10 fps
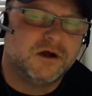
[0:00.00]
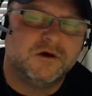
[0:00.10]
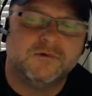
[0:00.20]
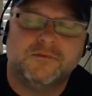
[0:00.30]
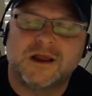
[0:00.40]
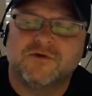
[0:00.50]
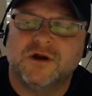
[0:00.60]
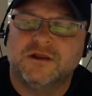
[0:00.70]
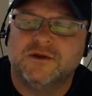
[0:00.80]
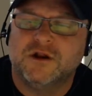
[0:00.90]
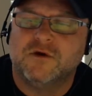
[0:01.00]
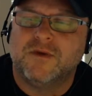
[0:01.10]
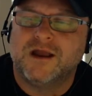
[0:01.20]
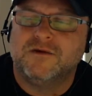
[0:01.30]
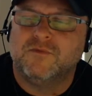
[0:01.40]

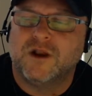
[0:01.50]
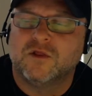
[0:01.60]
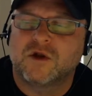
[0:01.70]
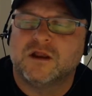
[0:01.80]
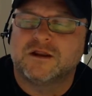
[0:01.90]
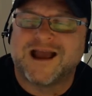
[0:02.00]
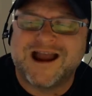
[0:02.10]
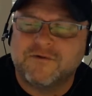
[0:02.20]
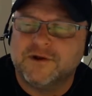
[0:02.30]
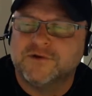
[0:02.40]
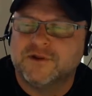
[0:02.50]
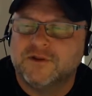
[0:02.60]
I look at carriers,